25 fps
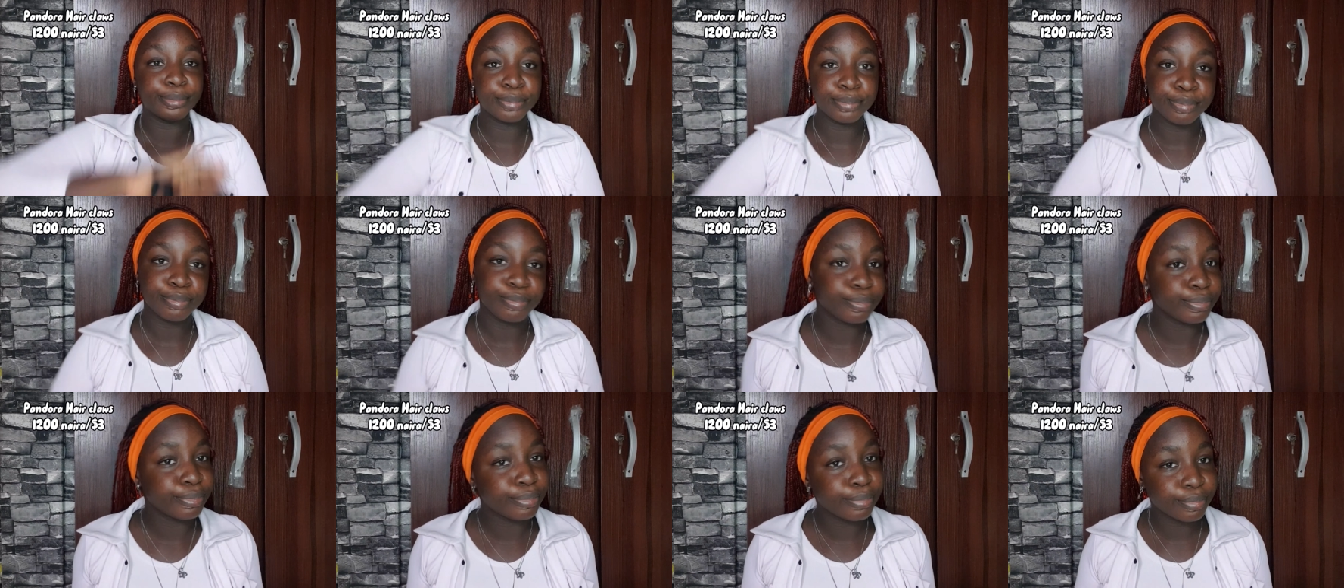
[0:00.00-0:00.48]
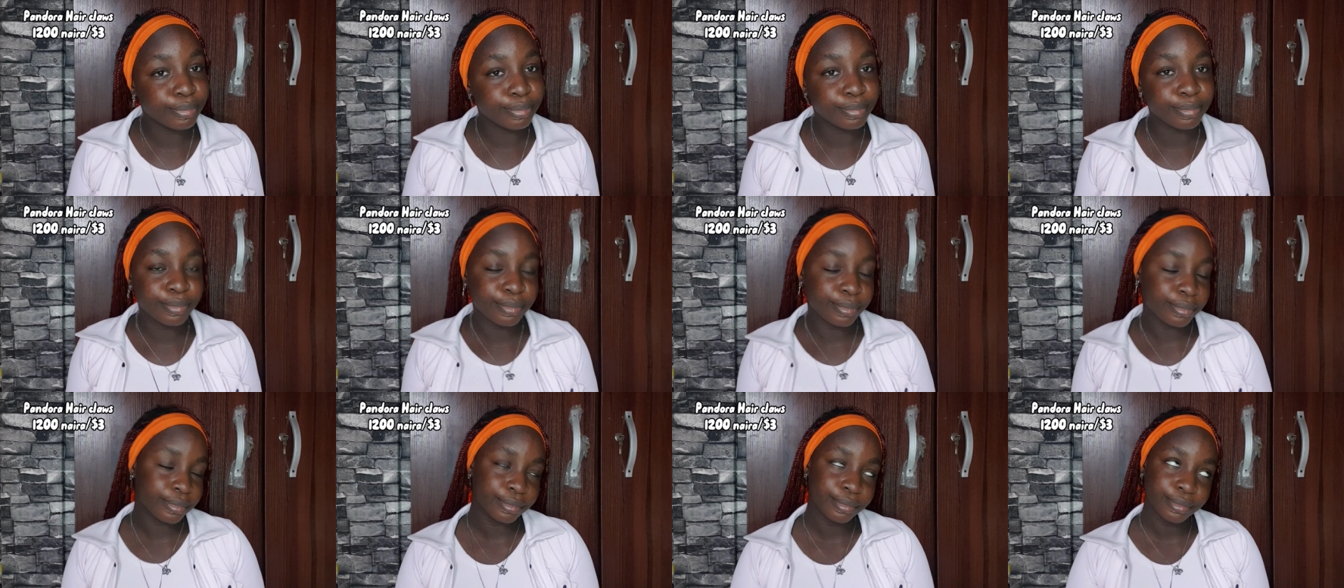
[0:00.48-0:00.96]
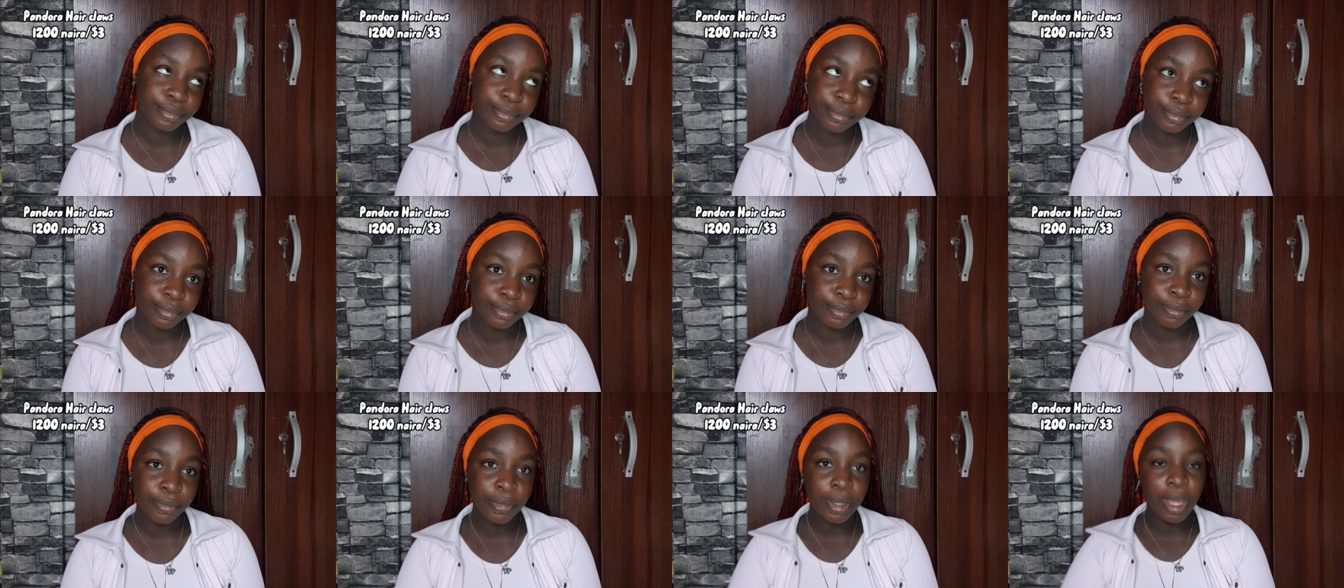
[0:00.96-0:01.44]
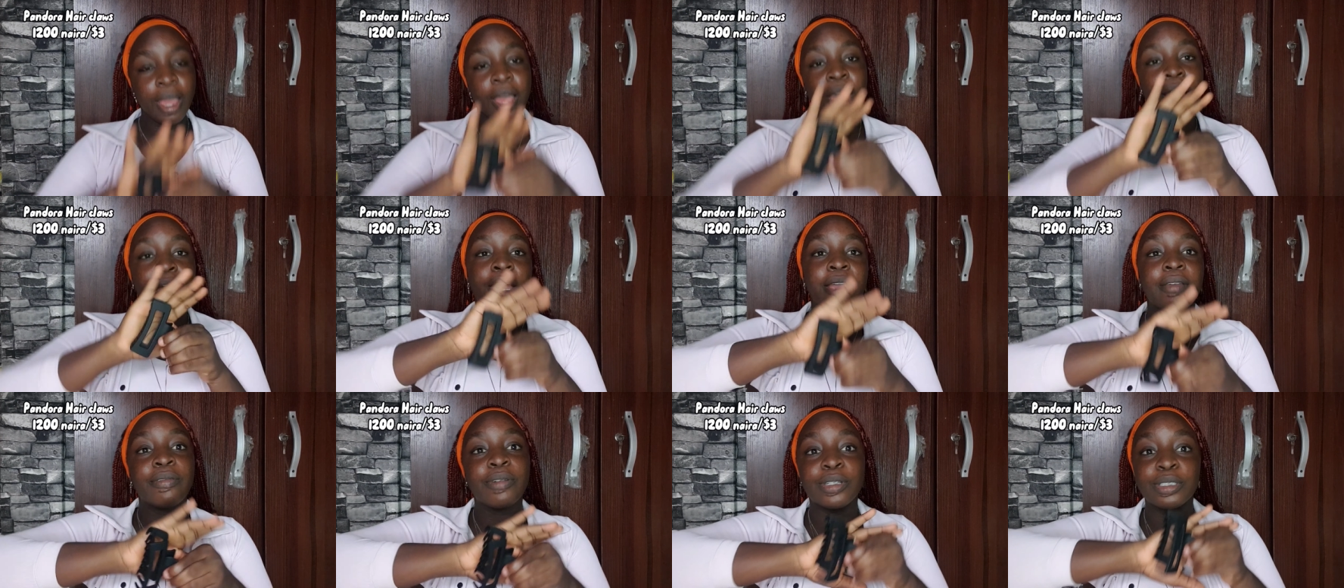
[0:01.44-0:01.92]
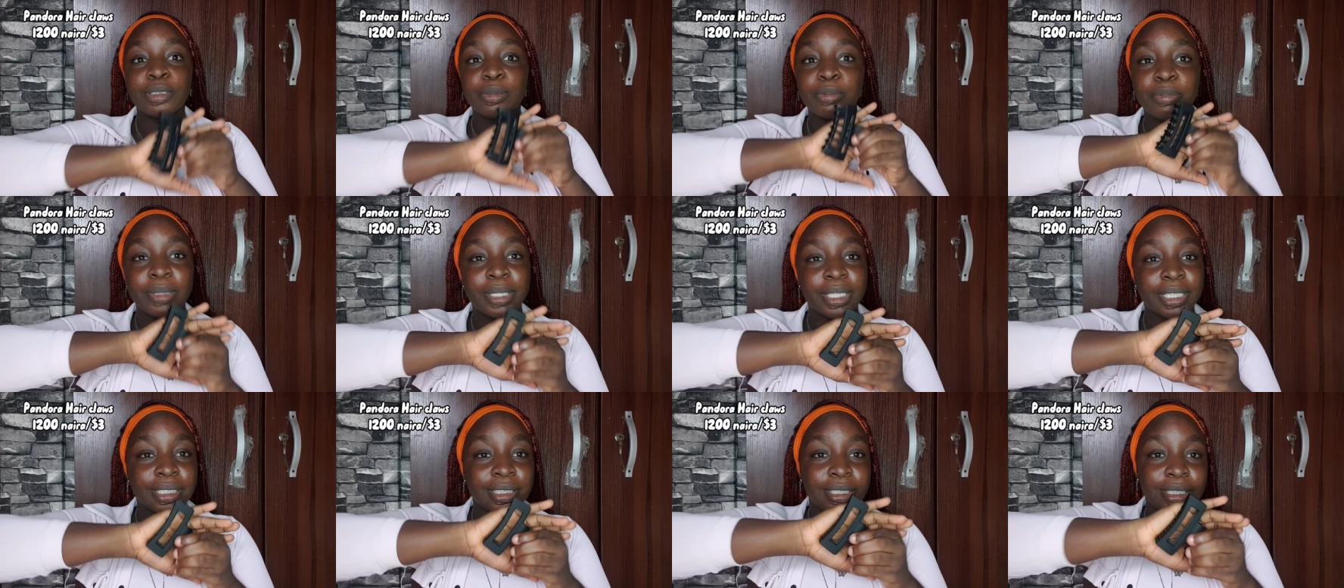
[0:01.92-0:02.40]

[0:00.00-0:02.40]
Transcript: if you want to play